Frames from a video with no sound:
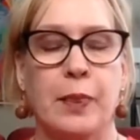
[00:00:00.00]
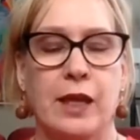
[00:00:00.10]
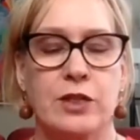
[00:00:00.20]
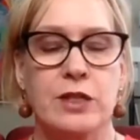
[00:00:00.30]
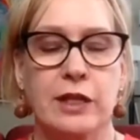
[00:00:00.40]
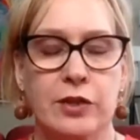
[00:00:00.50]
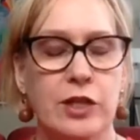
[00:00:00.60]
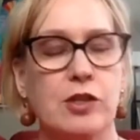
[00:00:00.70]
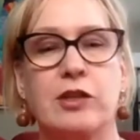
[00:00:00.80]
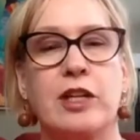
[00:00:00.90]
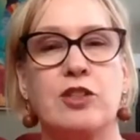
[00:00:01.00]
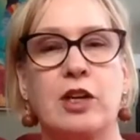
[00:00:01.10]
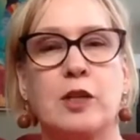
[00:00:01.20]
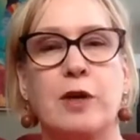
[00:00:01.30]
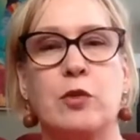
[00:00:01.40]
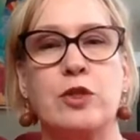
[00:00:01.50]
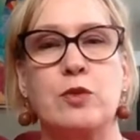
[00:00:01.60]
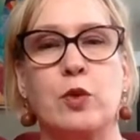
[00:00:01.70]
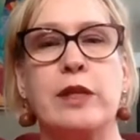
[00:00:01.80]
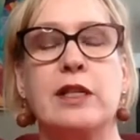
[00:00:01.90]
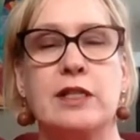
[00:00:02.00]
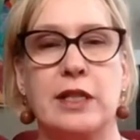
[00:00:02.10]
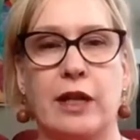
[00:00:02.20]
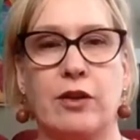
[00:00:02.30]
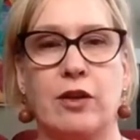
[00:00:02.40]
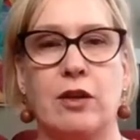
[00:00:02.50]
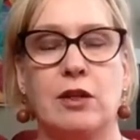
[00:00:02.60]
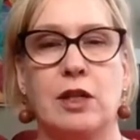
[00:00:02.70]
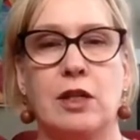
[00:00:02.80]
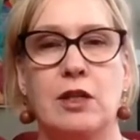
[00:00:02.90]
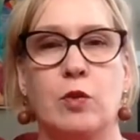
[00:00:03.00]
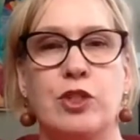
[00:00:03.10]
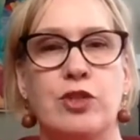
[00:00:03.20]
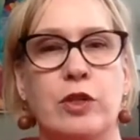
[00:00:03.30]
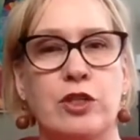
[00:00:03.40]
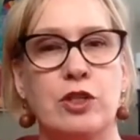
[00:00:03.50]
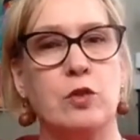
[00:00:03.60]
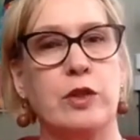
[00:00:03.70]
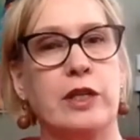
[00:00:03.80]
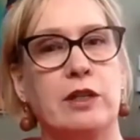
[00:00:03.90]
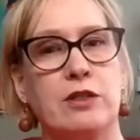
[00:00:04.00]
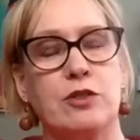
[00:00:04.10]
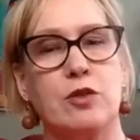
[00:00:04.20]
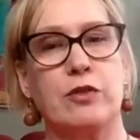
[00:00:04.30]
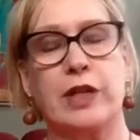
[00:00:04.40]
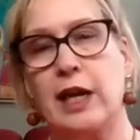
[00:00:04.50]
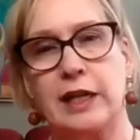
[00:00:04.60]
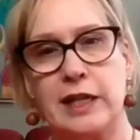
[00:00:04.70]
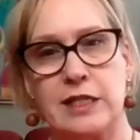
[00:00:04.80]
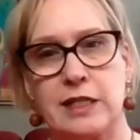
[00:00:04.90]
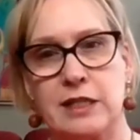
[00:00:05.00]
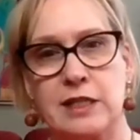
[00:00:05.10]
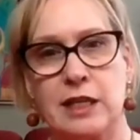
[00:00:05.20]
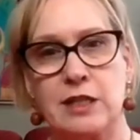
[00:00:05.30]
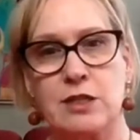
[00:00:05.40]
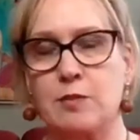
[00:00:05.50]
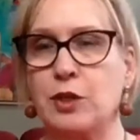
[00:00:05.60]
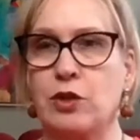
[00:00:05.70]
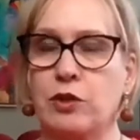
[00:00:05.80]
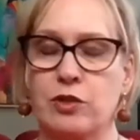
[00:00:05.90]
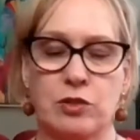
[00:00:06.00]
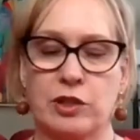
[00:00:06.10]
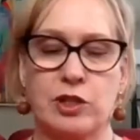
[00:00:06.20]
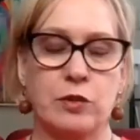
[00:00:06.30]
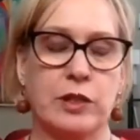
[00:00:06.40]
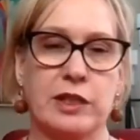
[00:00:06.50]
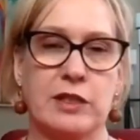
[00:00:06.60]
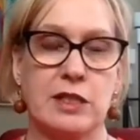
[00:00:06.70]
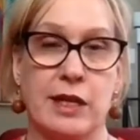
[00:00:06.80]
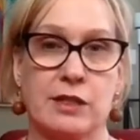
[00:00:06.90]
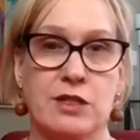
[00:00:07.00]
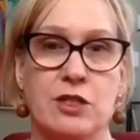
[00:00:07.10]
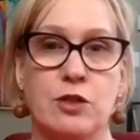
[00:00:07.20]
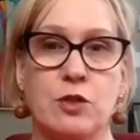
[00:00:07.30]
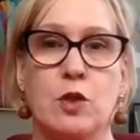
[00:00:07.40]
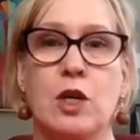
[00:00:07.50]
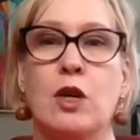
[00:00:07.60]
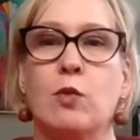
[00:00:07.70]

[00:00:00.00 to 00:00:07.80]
The second thing he talked about was breathing together, which you can do in sort of an eye gazing sense, but you could certainly do it in sex too.